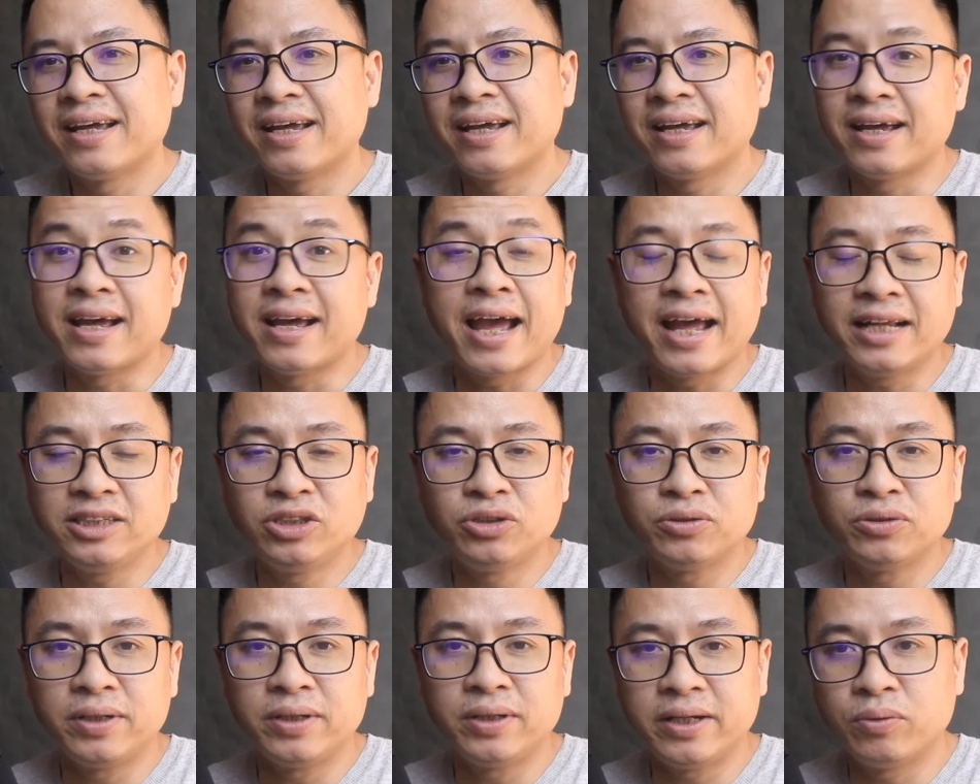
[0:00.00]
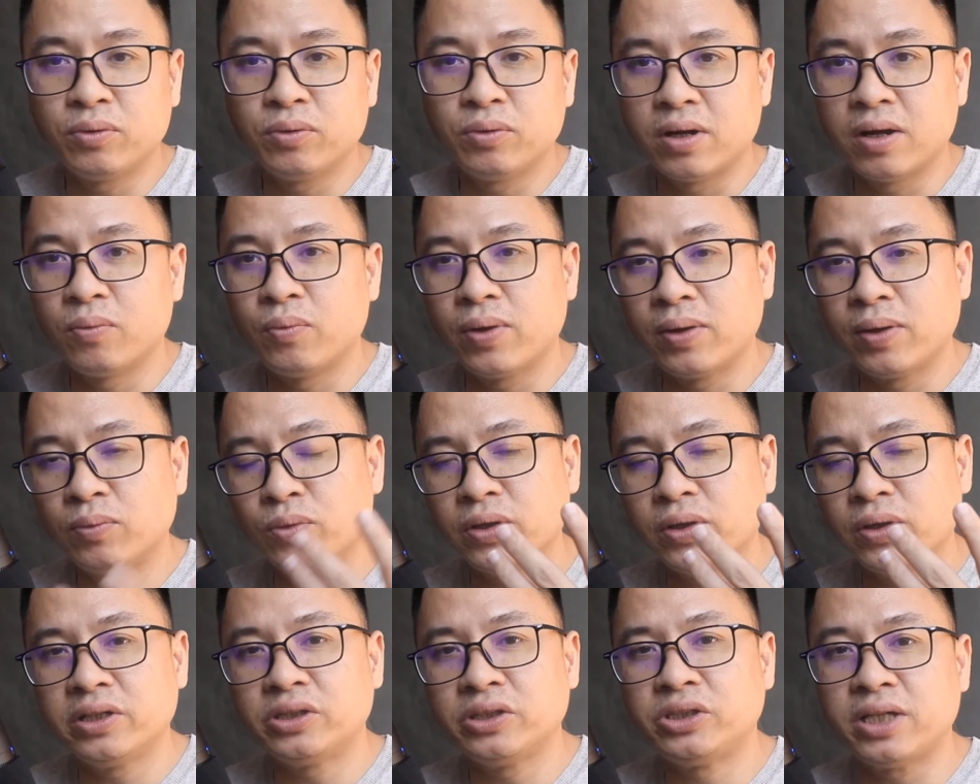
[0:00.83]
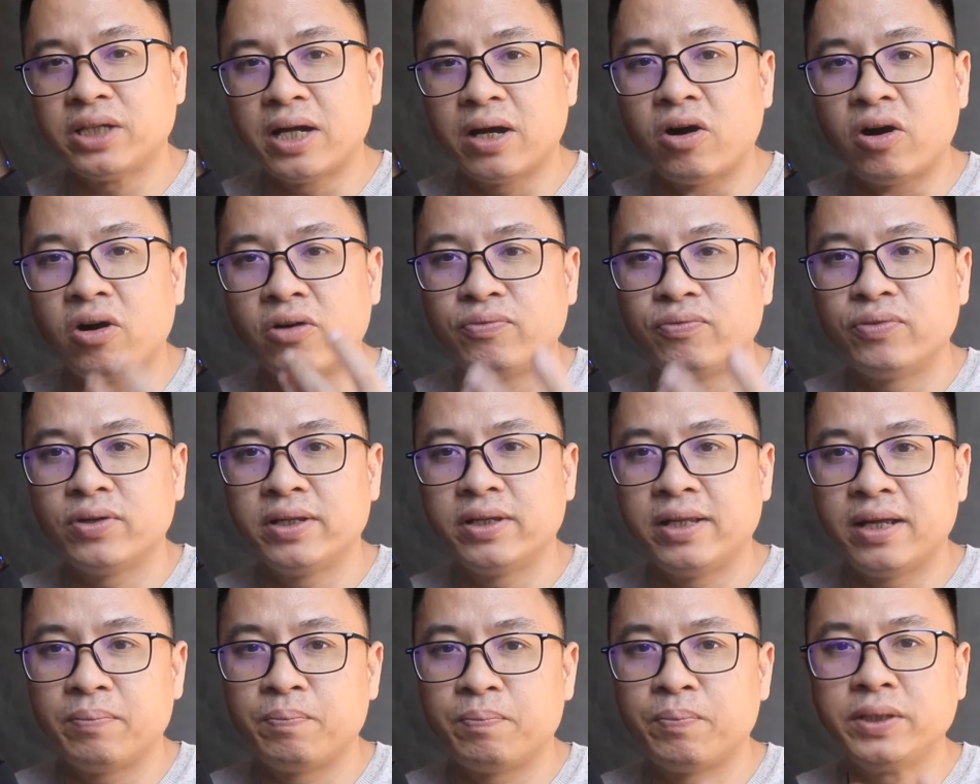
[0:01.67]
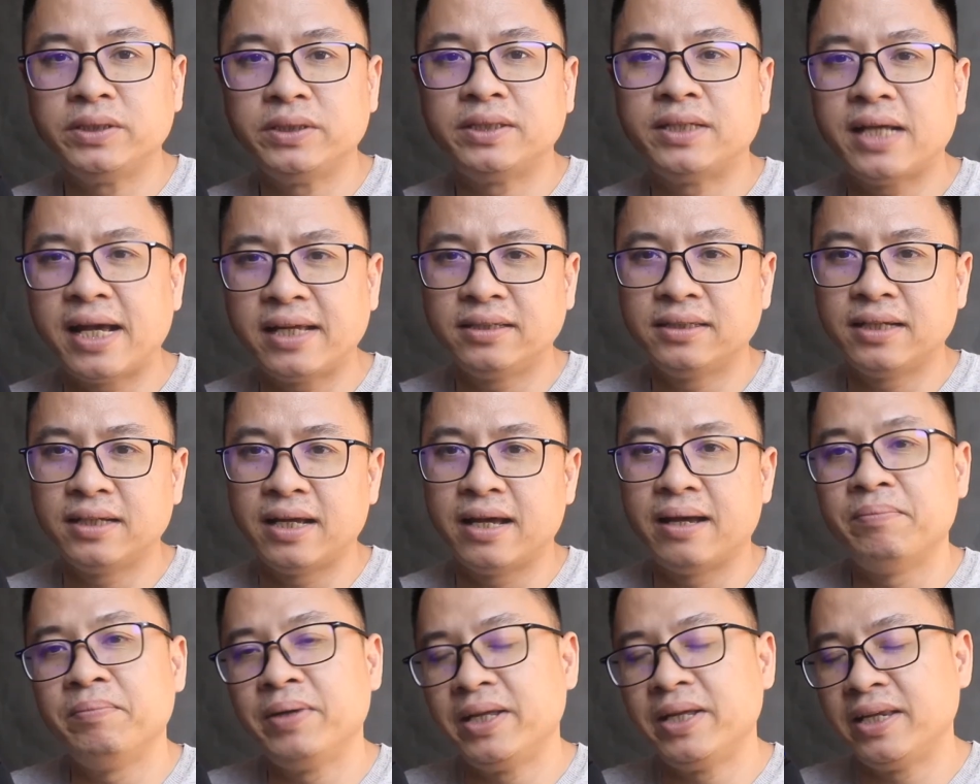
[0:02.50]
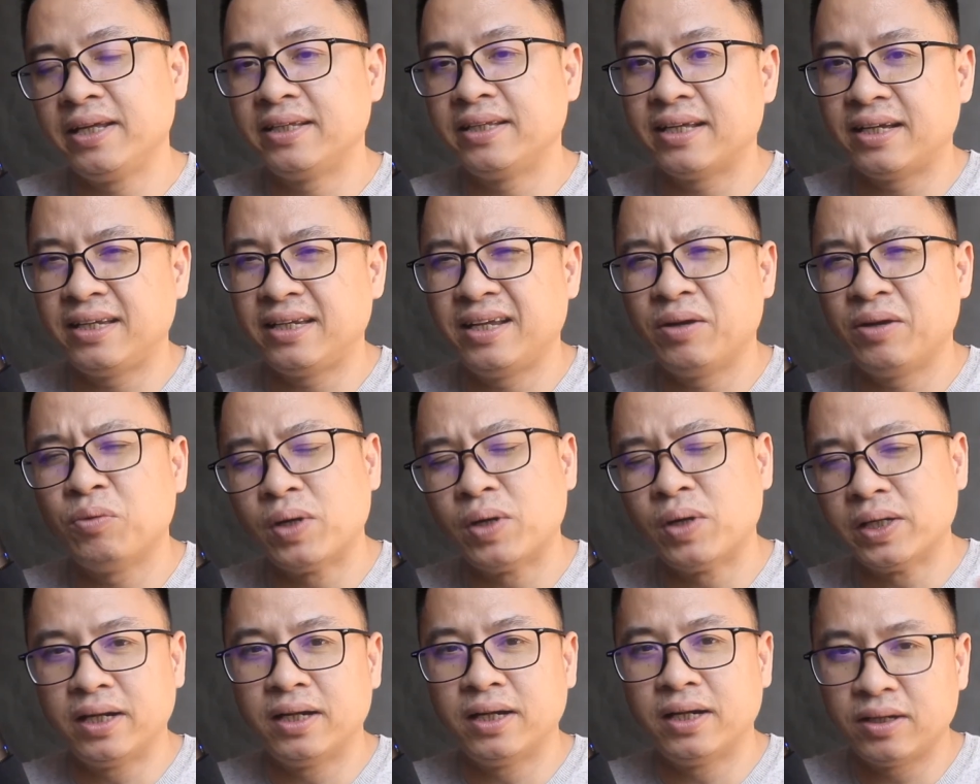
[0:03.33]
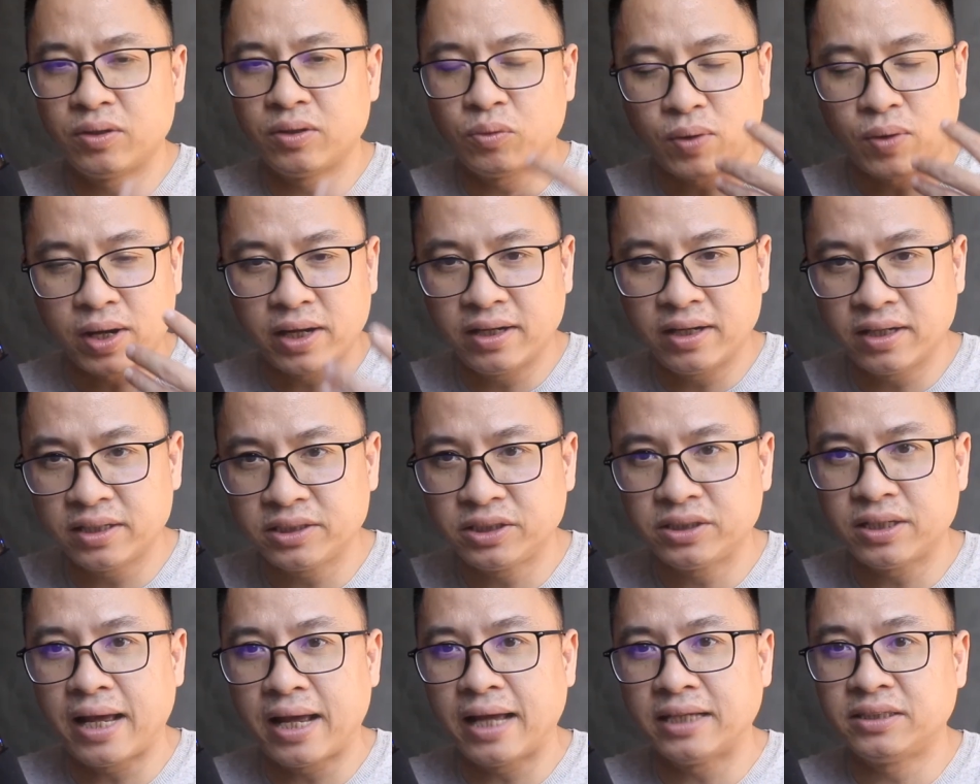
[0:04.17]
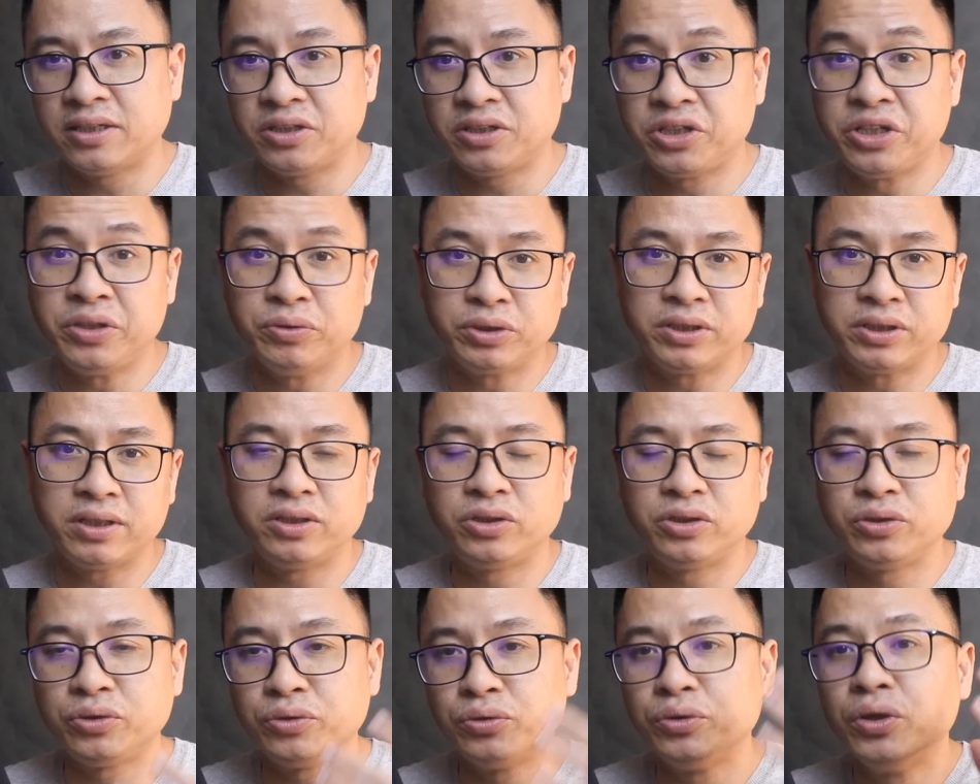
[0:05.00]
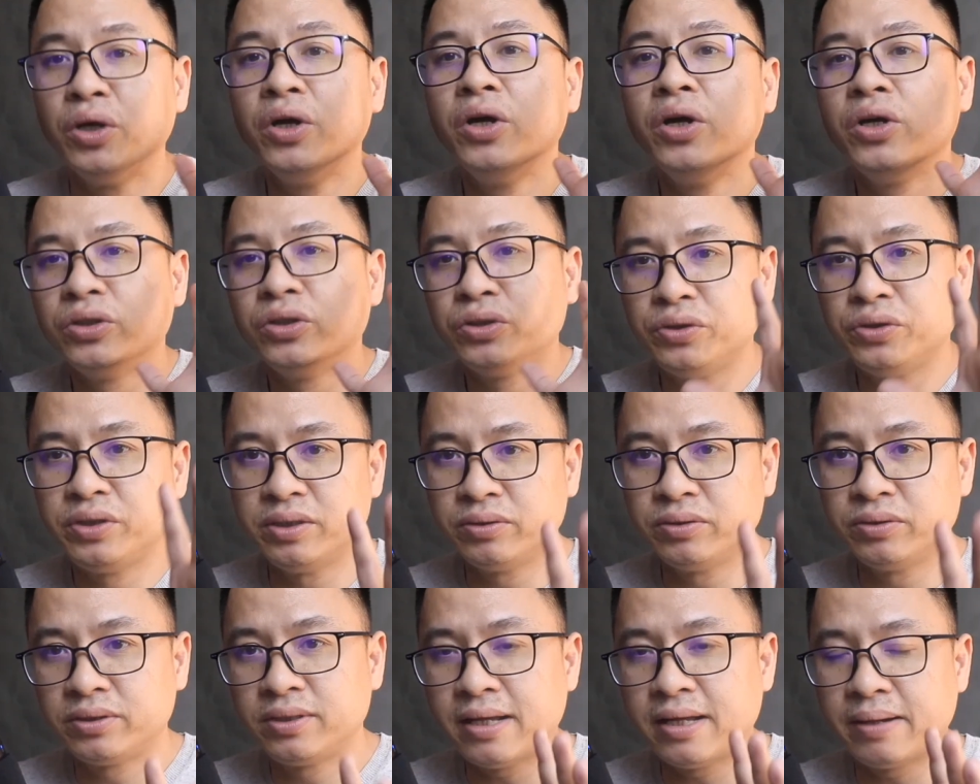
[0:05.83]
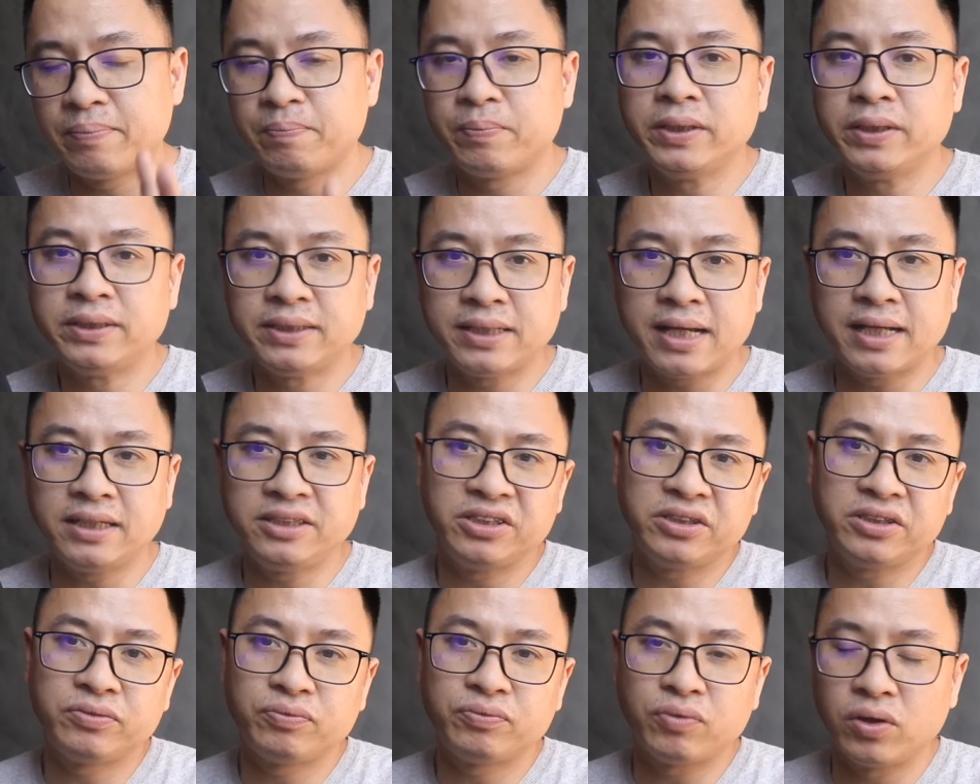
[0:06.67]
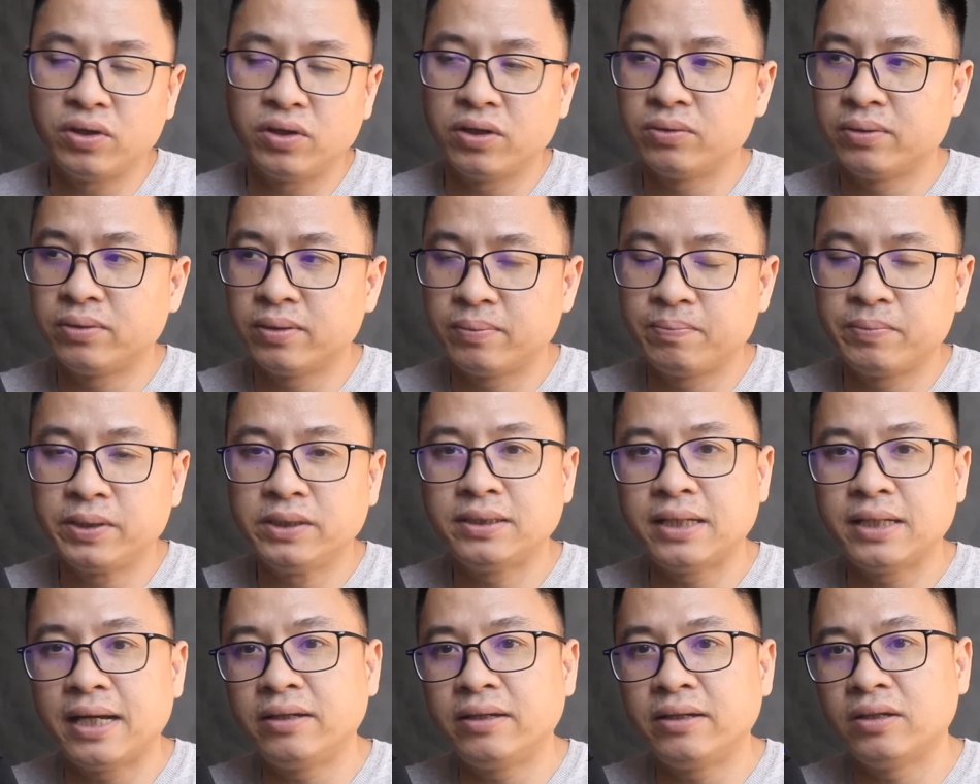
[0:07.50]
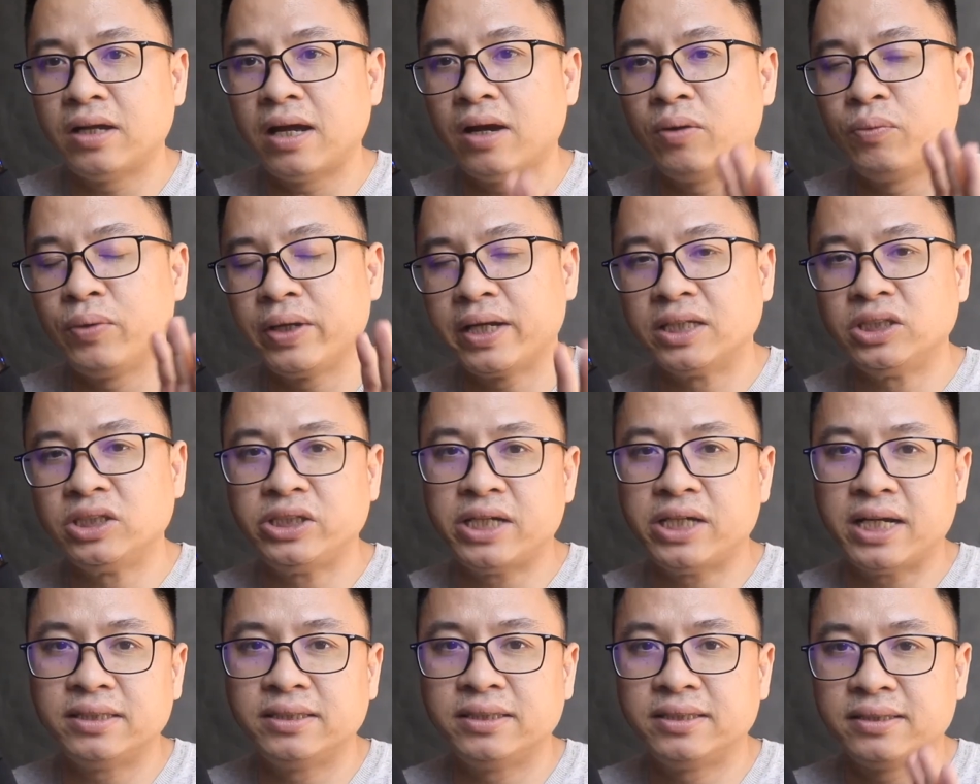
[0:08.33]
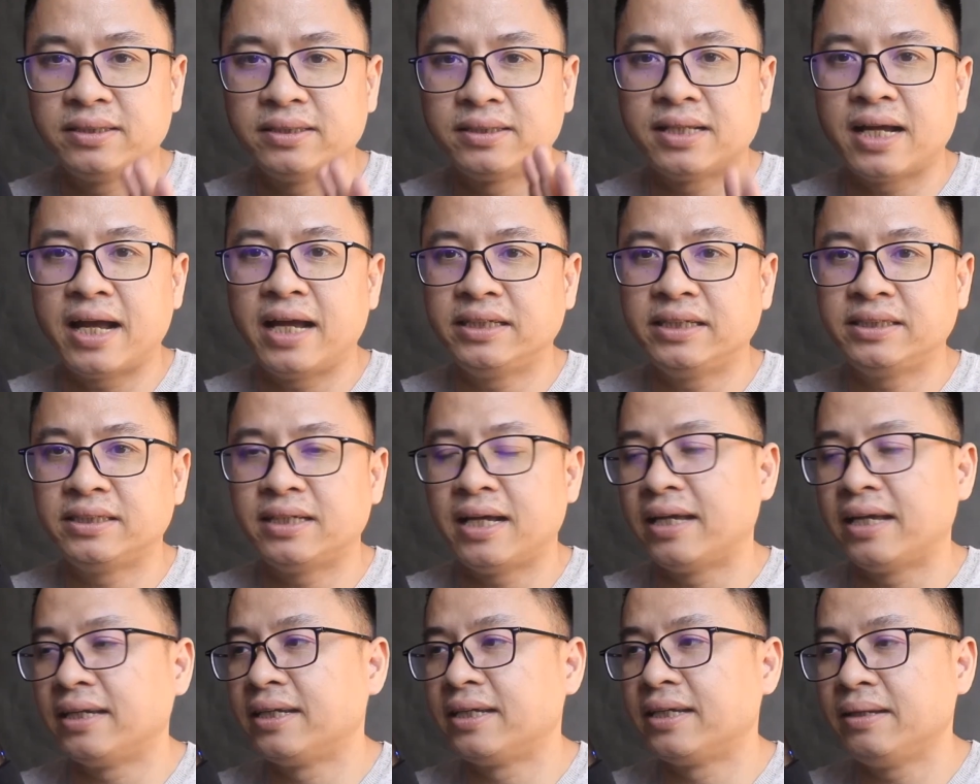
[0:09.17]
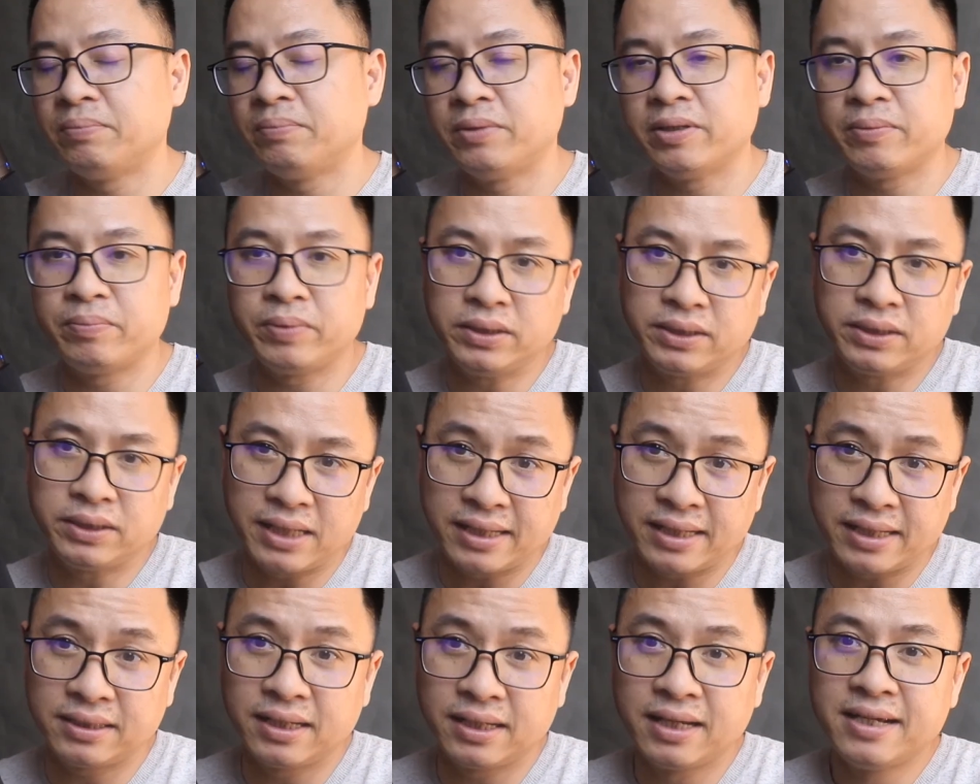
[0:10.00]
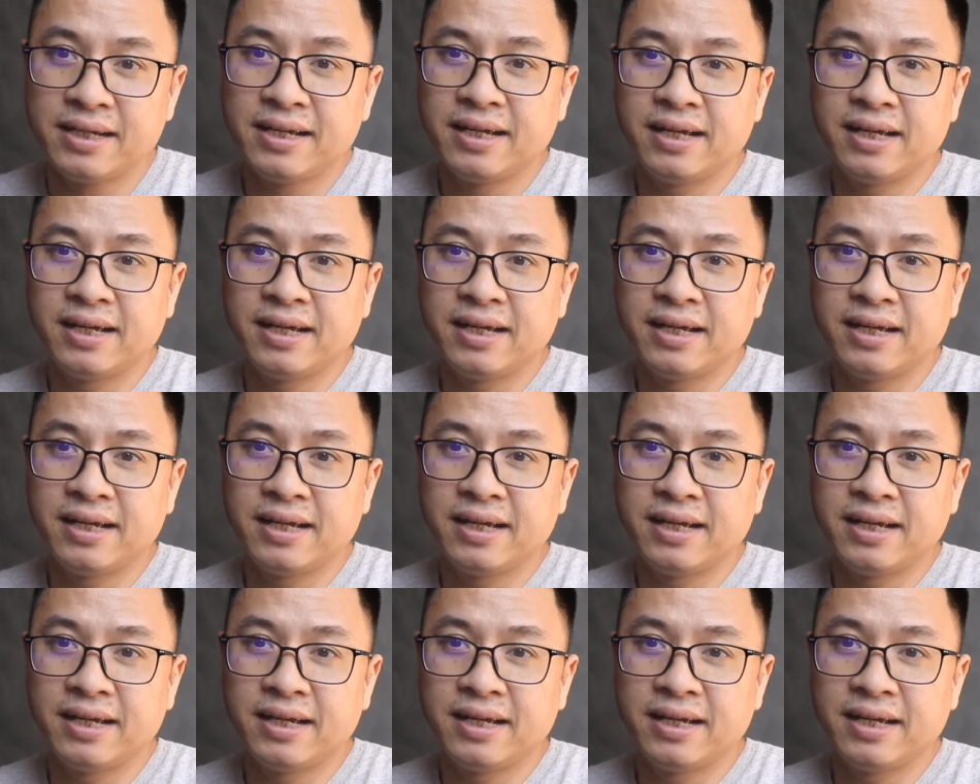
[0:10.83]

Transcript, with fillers: Actually, when Wondershare offer their preset, meaning that they want us as a user to use their preset, just follow the preset. We can change the text and keep the presets.